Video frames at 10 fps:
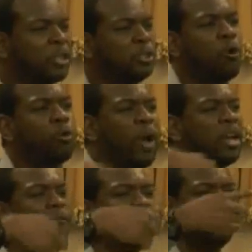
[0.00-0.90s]
is no
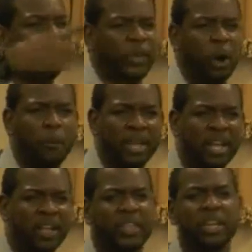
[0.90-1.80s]
greater fulfillment
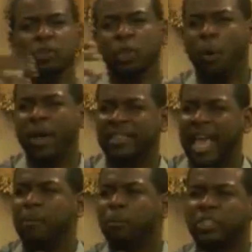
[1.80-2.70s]
than doing
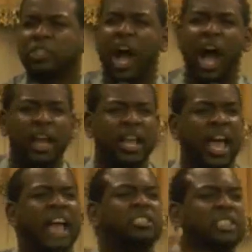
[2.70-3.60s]
that which God
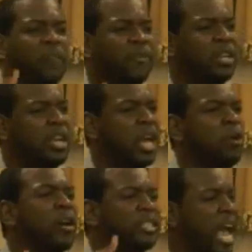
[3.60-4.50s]
has given and
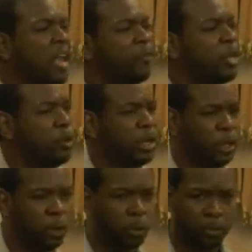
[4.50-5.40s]
ordained for you to
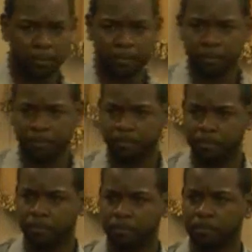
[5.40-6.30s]
do.
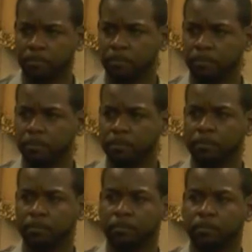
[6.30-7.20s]

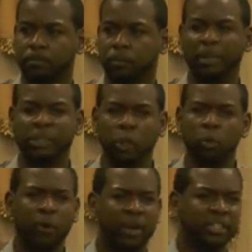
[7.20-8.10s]
Amen. But you
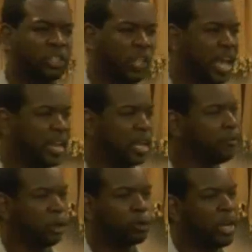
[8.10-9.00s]
won't understand that
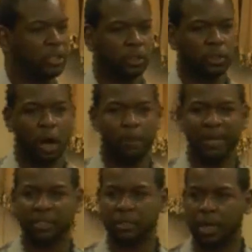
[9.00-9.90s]
if your treasures are all
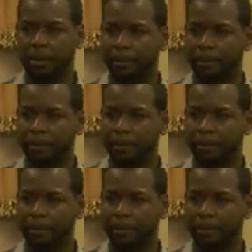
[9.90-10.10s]
messed up.